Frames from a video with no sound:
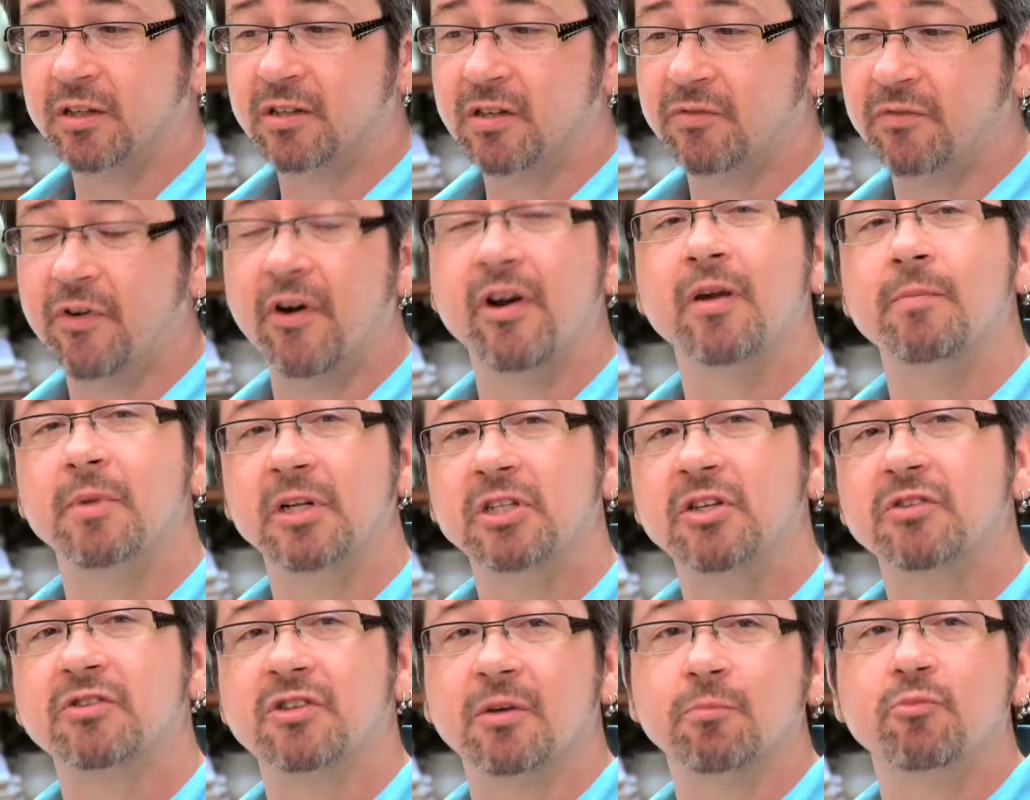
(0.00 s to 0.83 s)
it's a very
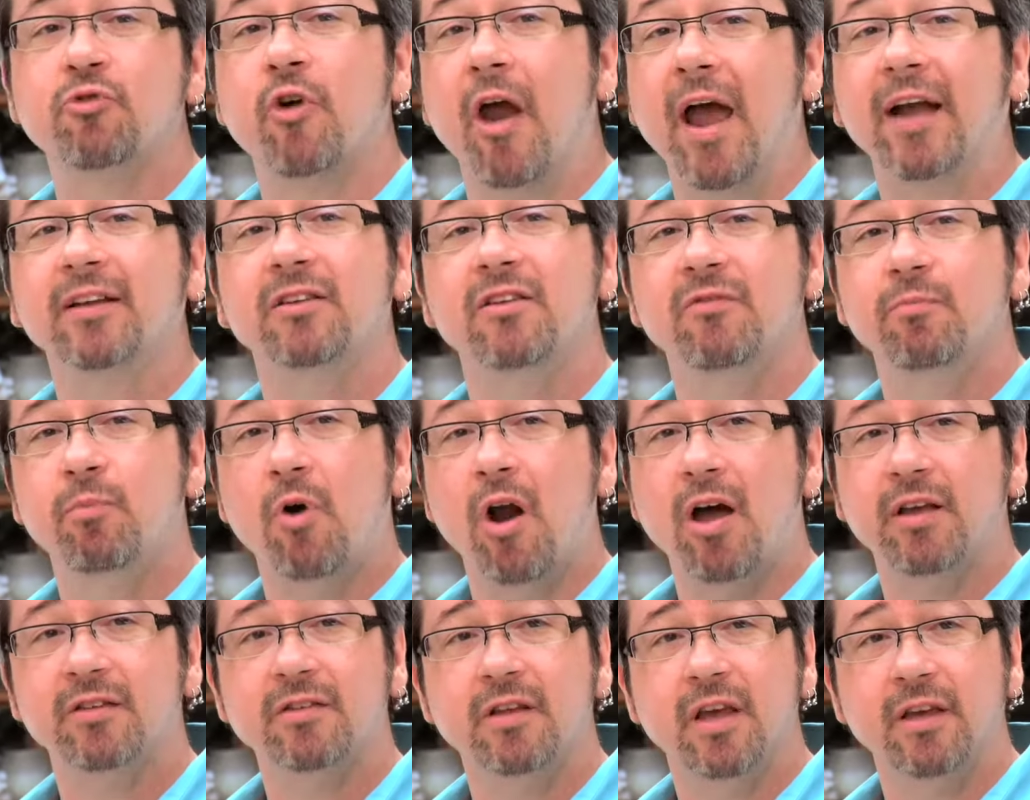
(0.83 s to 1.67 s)
much a subtractive
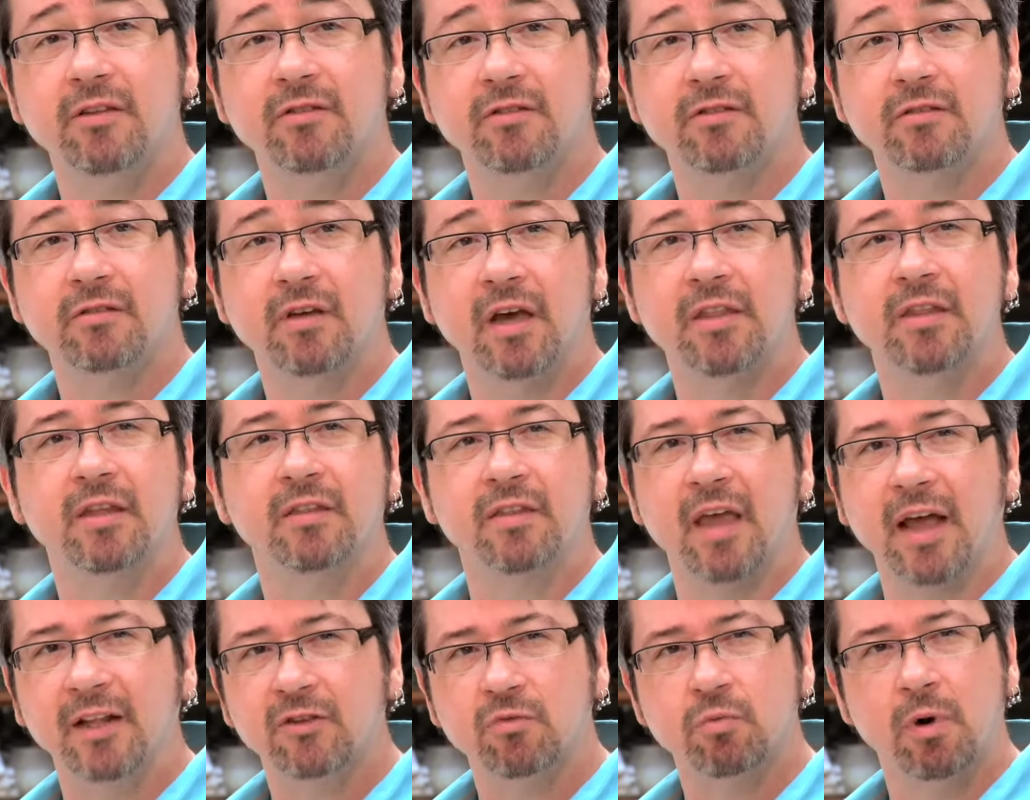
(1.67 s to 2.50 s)
process. I think
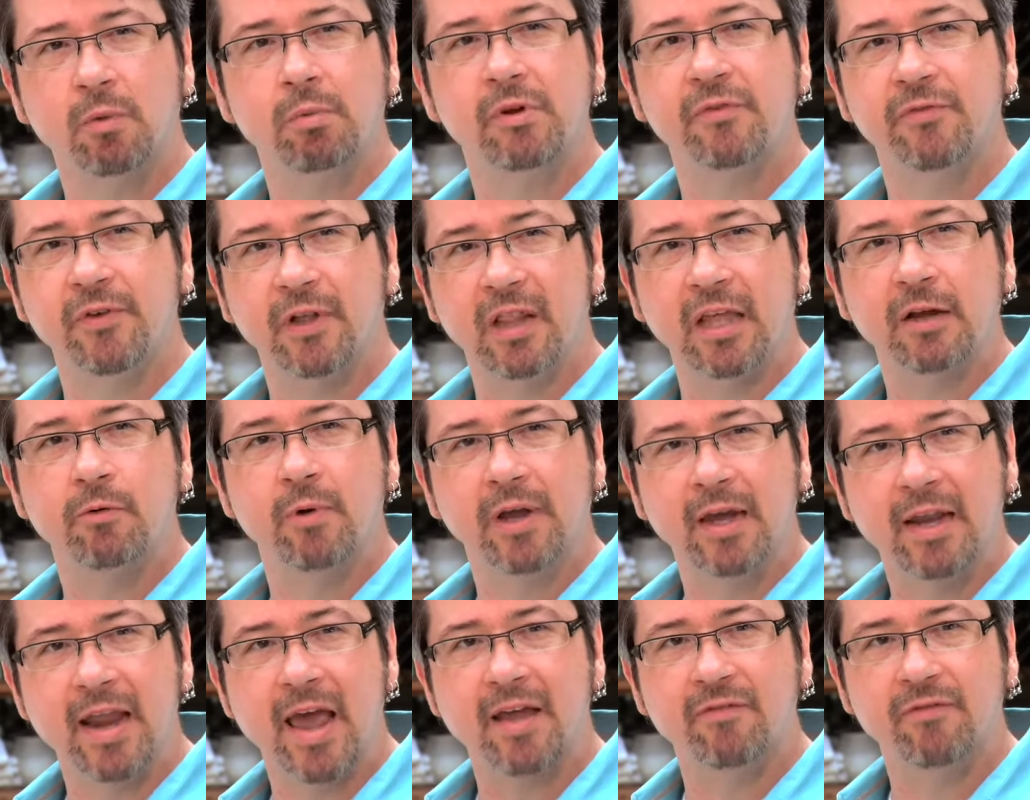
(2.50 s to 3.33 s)
that's where we feel like we
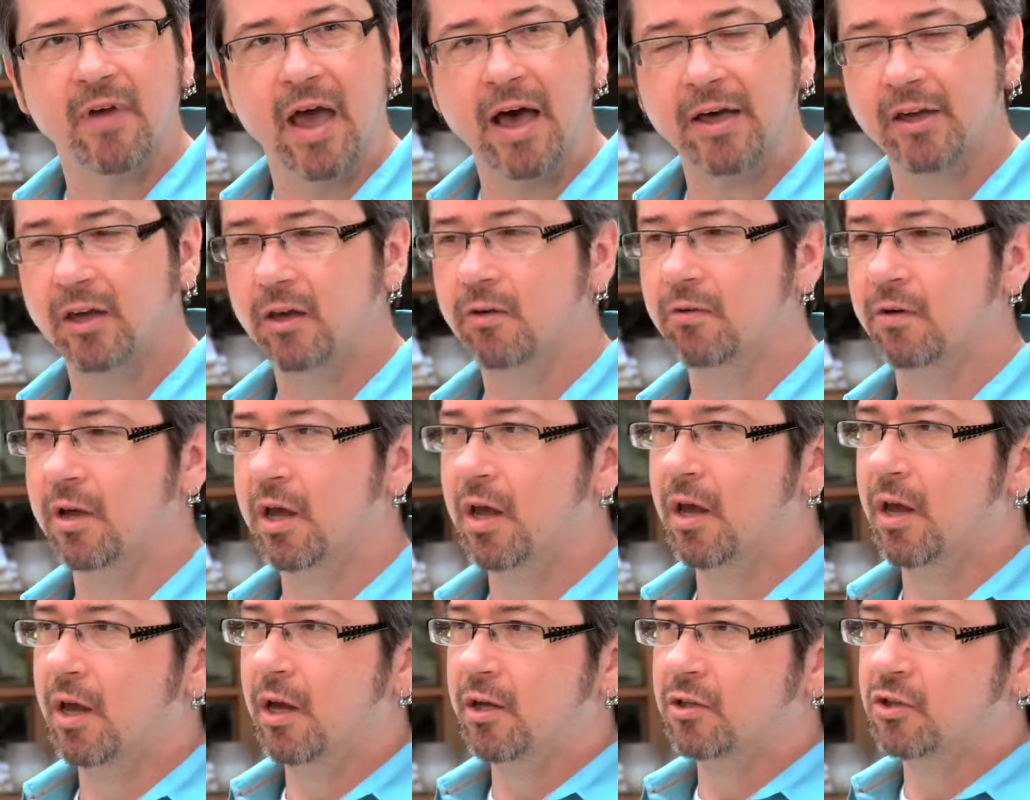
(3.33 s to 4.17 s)
can add value.
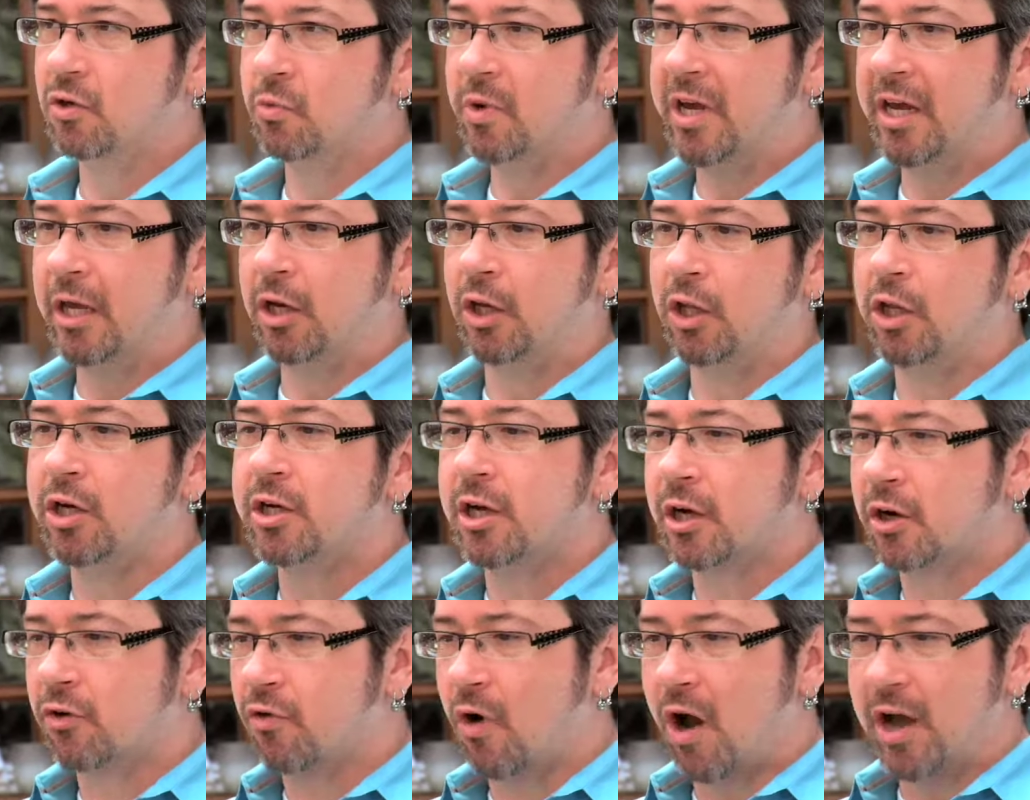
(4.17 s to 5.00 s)
So we can
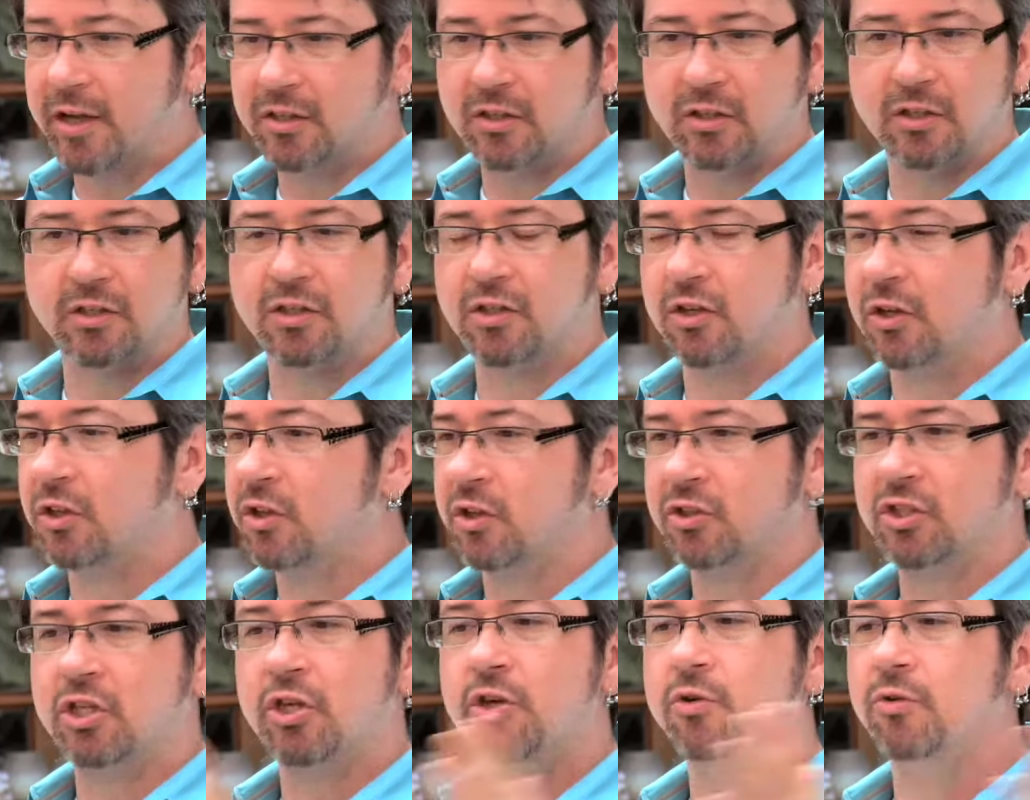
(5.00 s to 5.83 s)
look across this
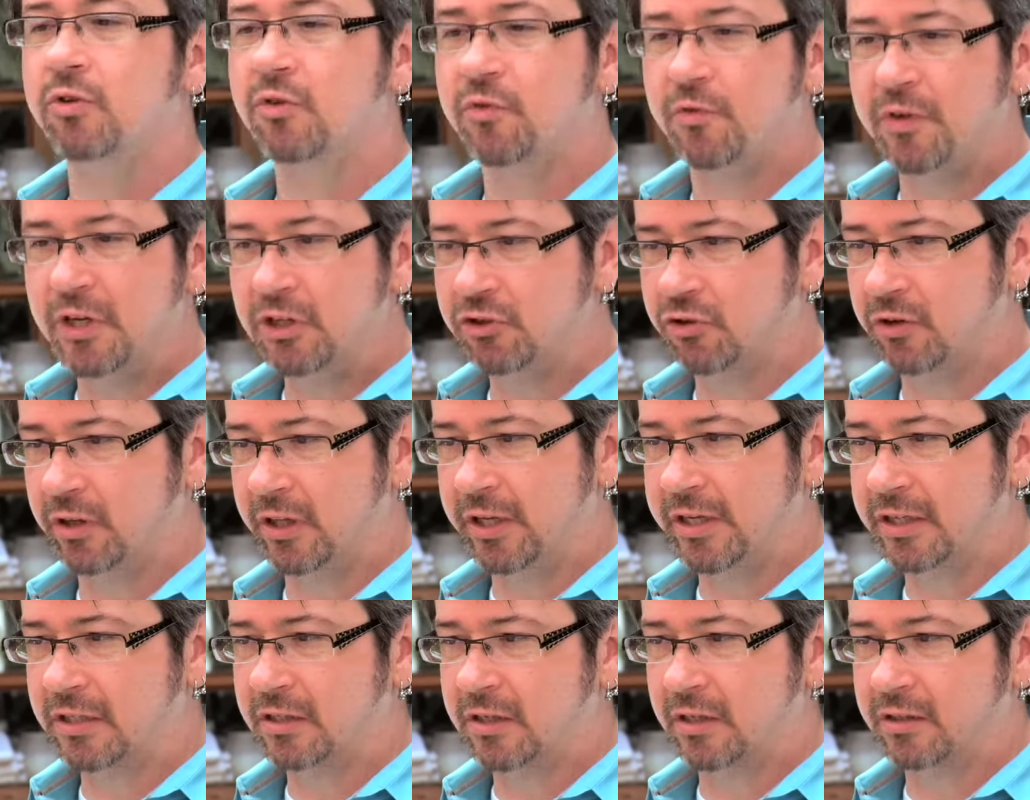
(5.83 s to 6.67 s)
this huge feature
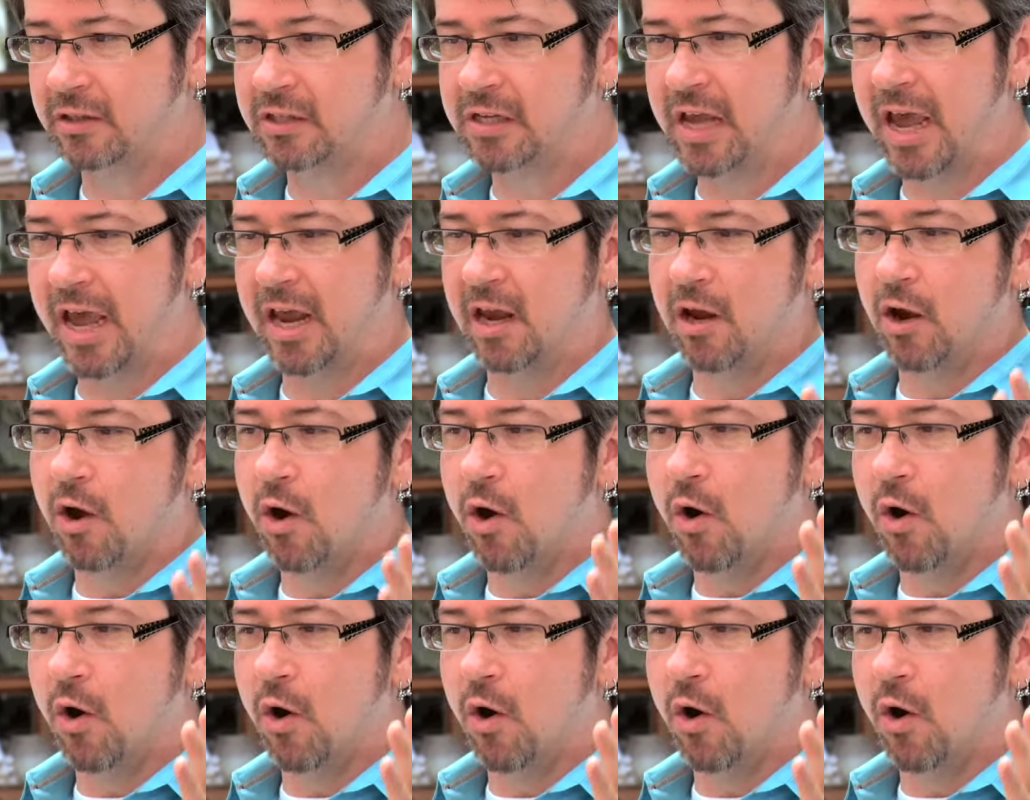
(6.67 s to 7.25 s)
list and say,